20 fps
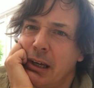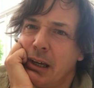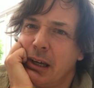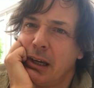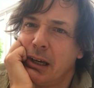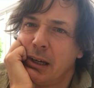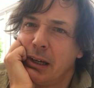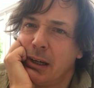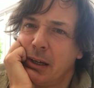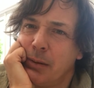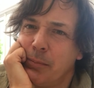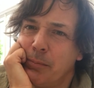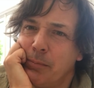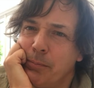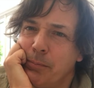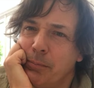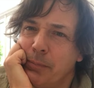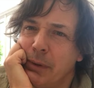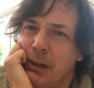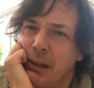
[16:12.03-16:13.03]

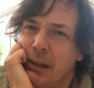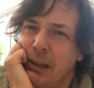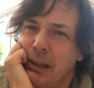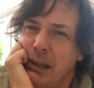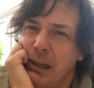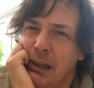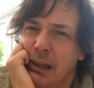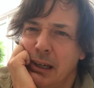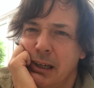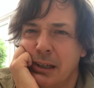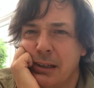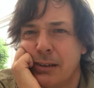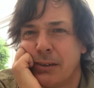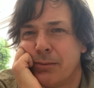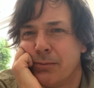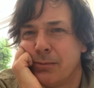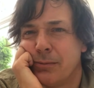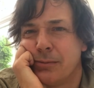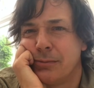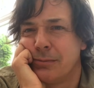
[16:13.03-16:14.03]
I think I had
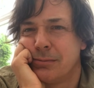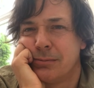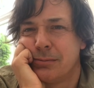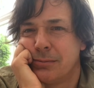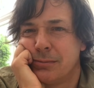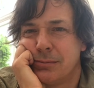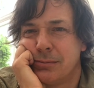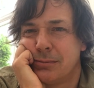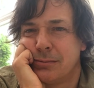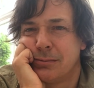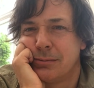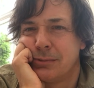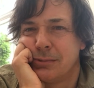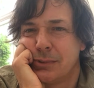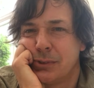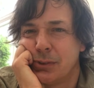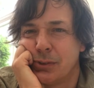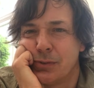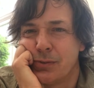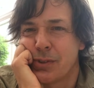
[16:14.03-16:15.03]

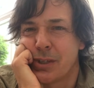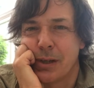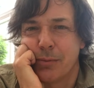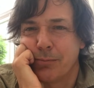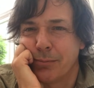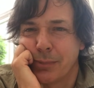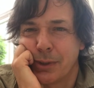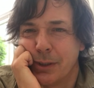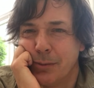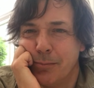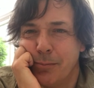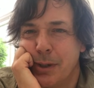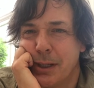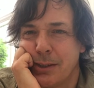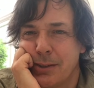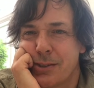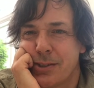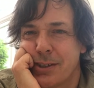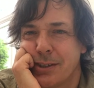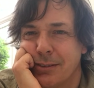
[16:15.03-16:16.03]
sort of some
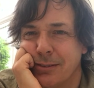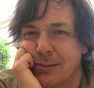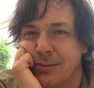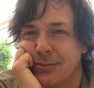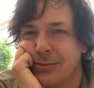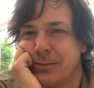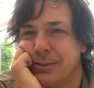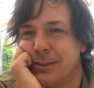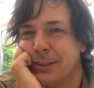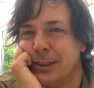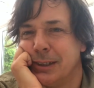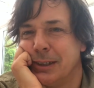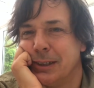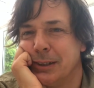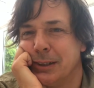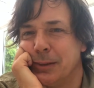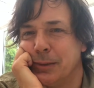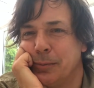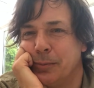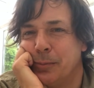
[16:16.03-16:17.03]
compulsive
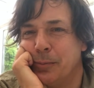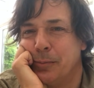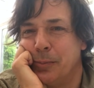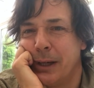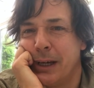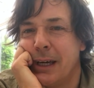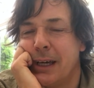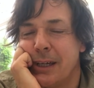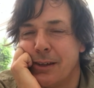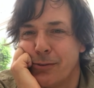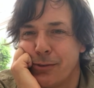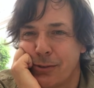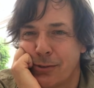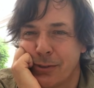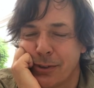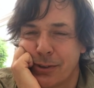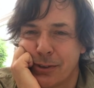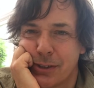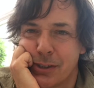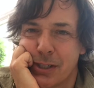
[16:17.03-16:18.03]

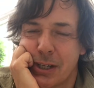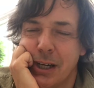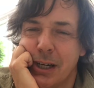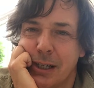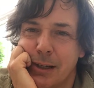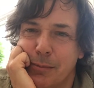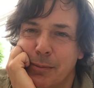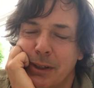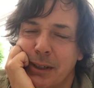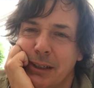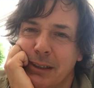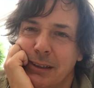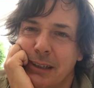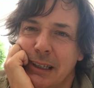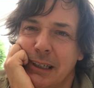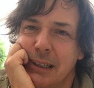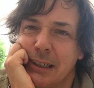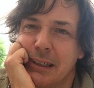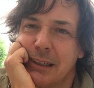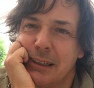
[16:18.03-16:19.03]
behaviour at the time, and I
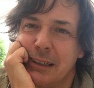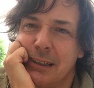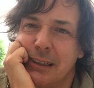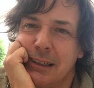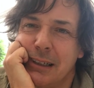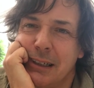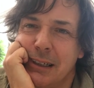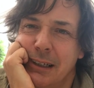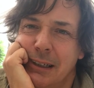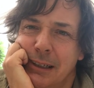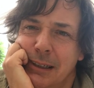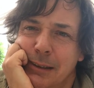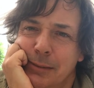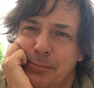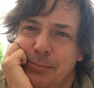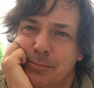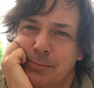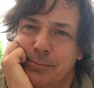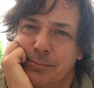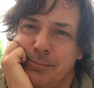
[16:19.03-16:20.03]
think
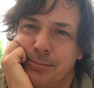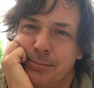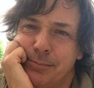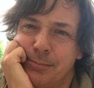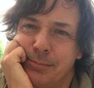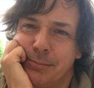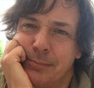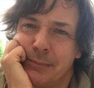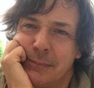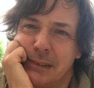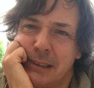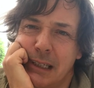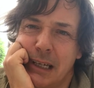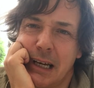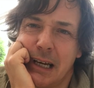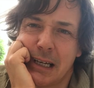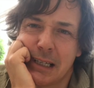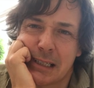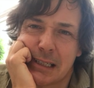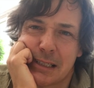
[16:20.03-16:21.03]

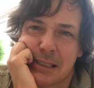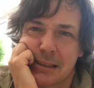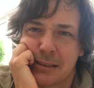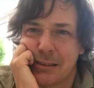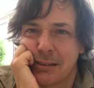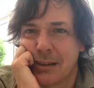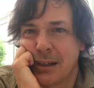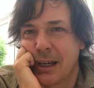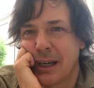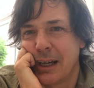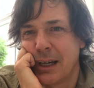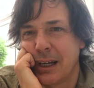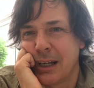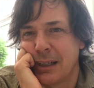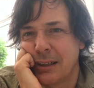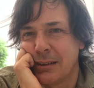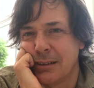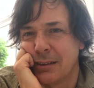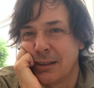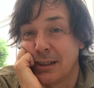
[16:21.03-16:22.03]
that
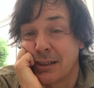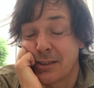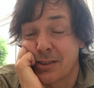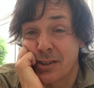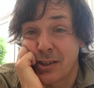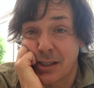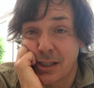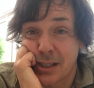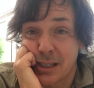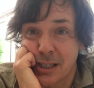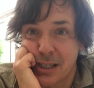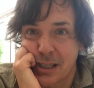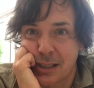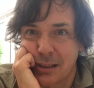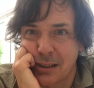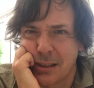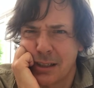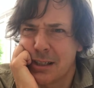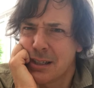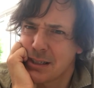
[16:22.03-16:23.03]
and the anxiety
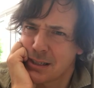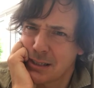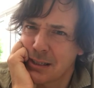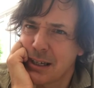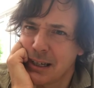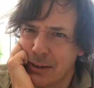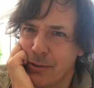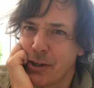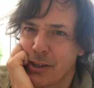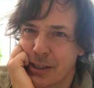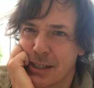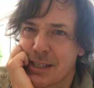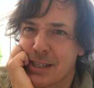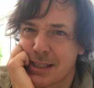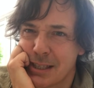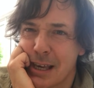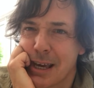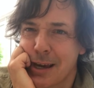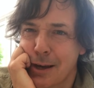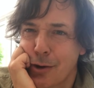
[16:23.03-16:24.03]
and this hearing this
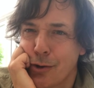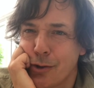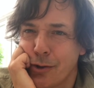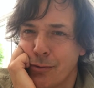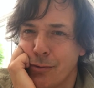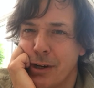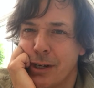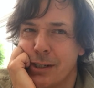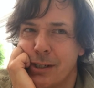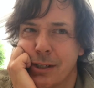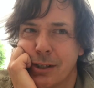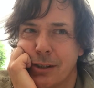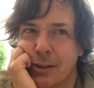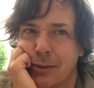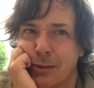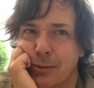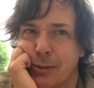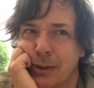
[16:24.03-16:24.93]
thing on the radio